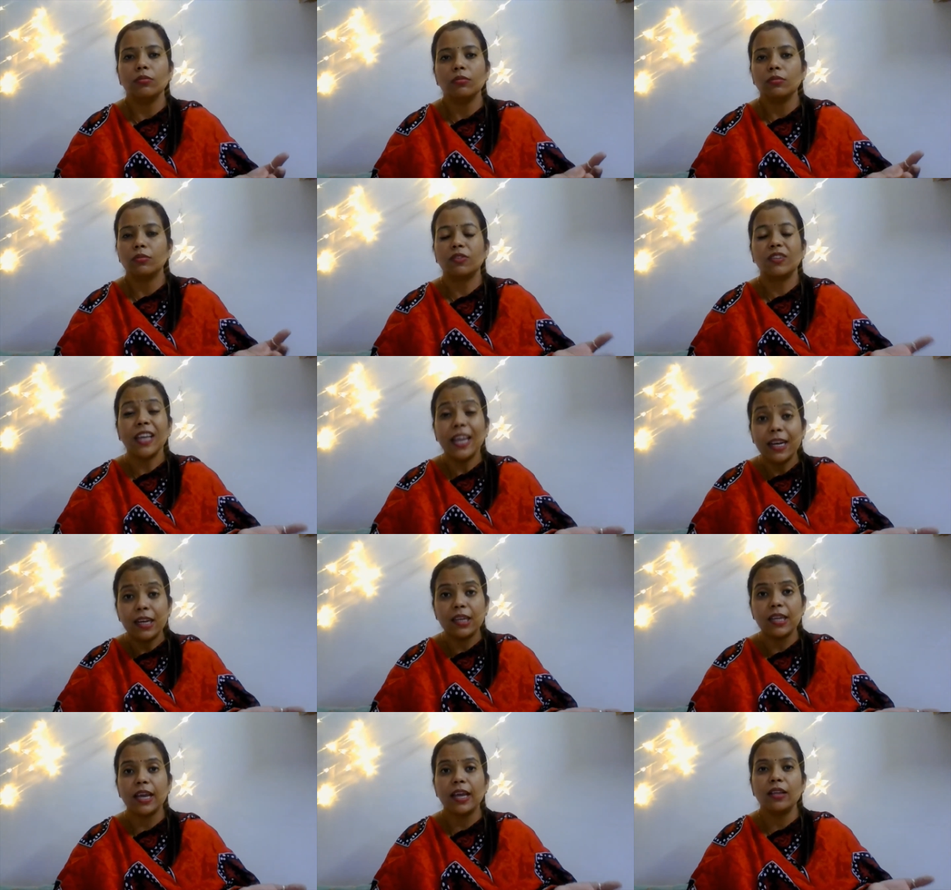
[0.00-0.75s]

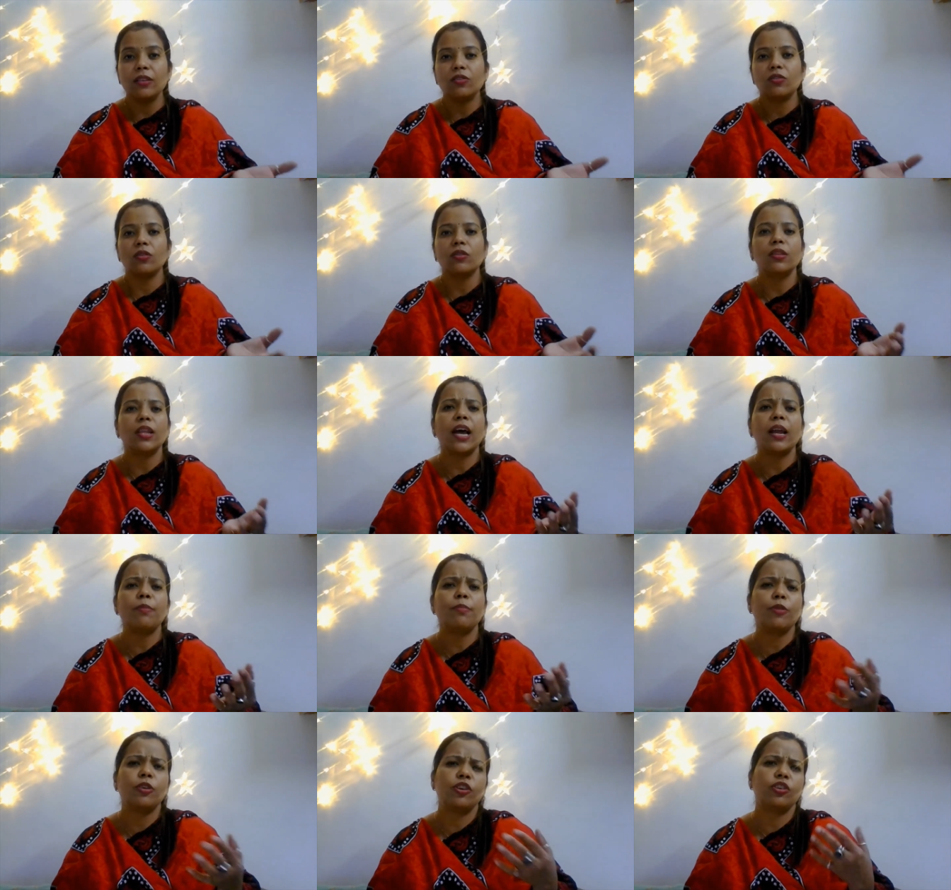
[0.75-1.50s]
sentence or
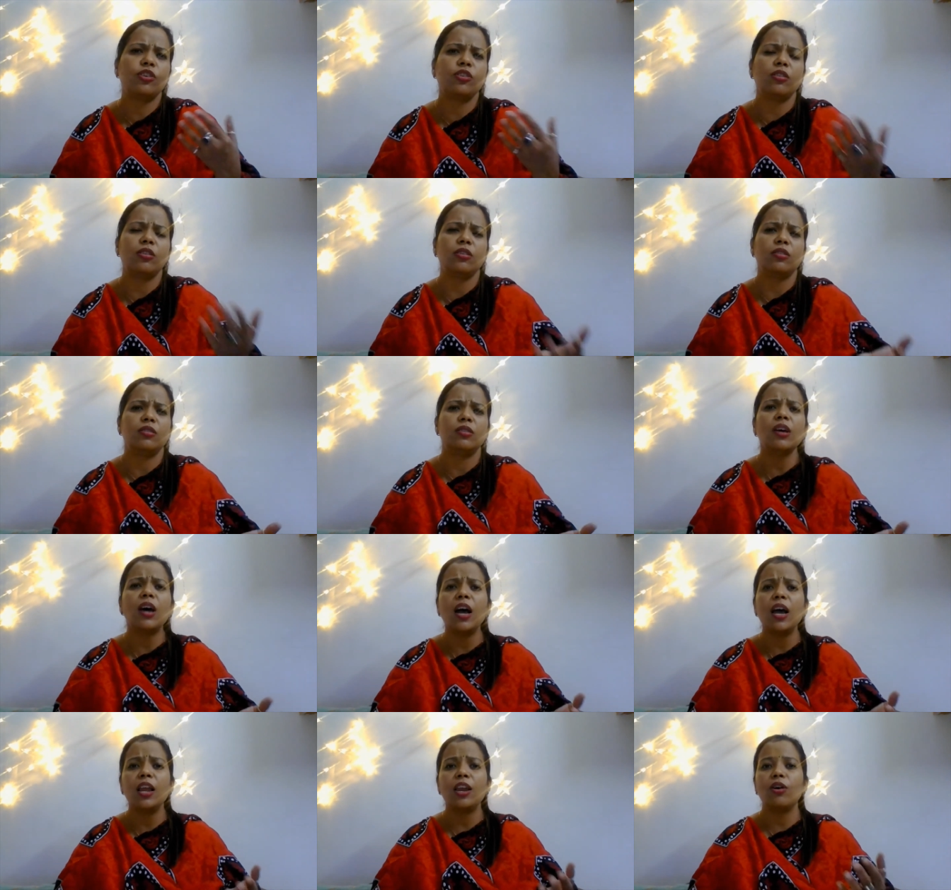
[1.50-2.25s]
that particular
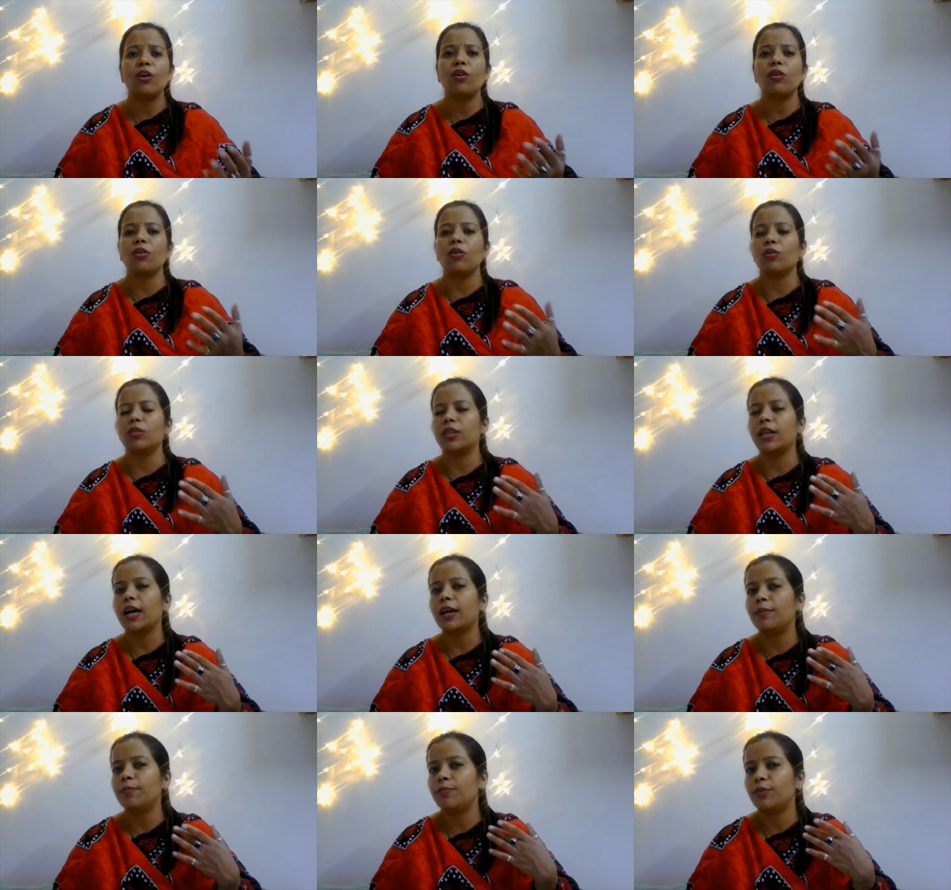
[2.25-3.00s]
dialogue or
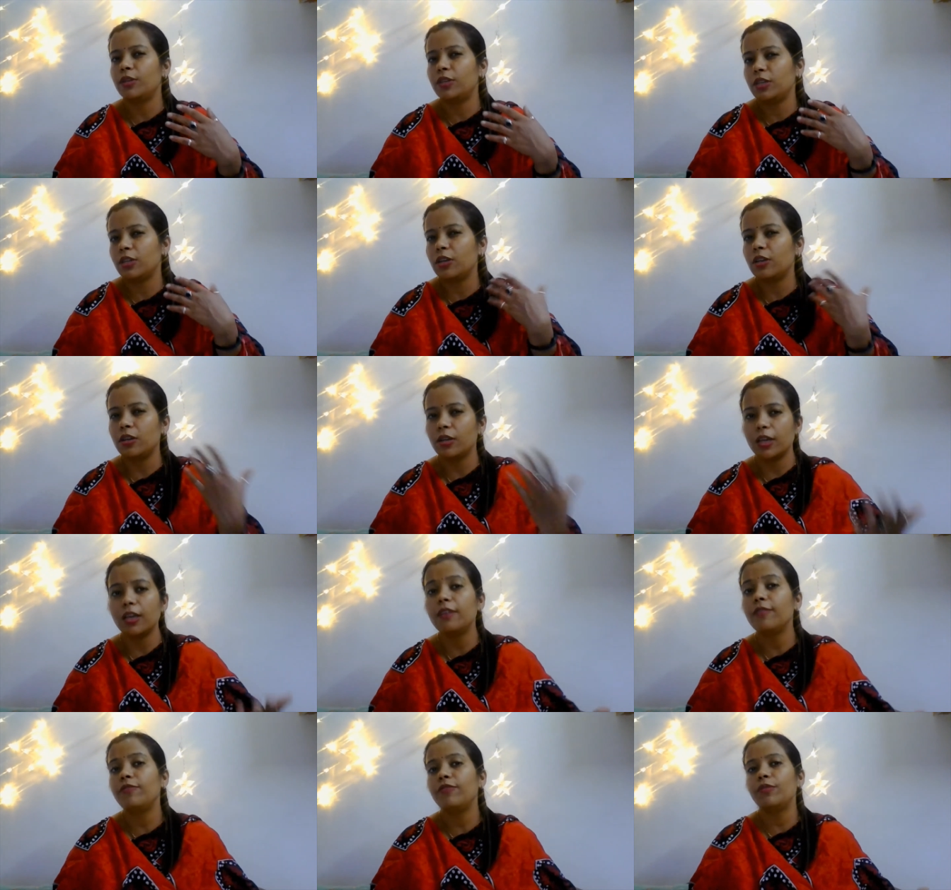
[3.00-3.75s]
that particular
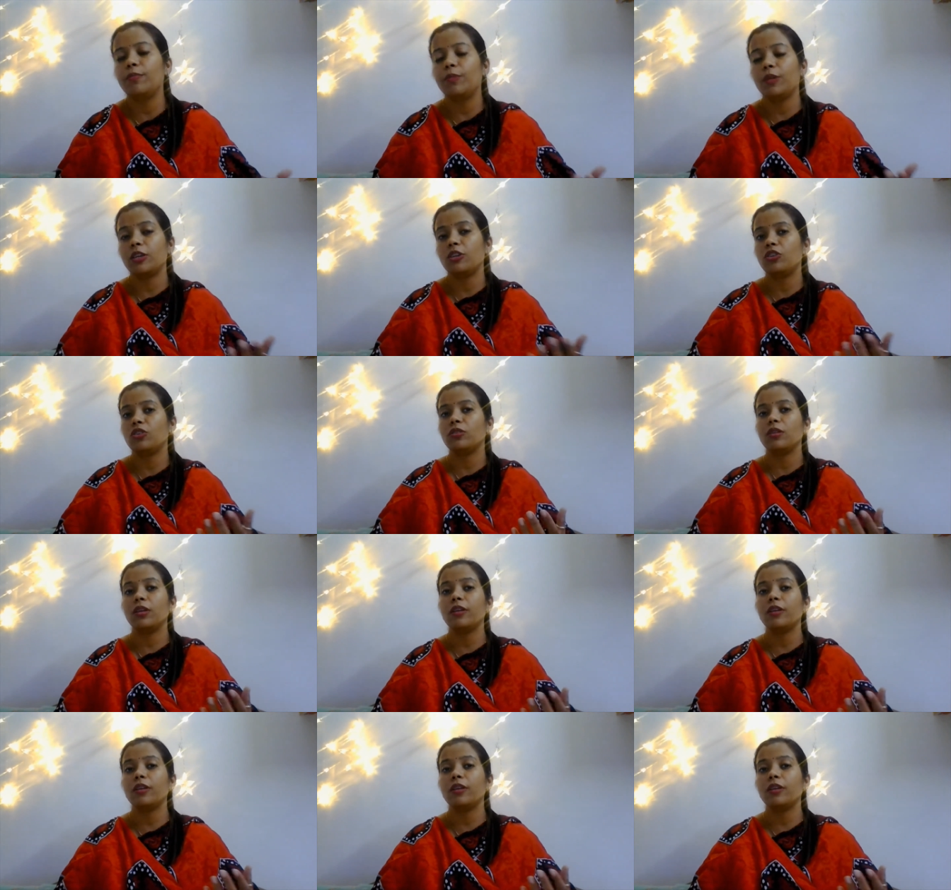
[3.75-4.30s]
information,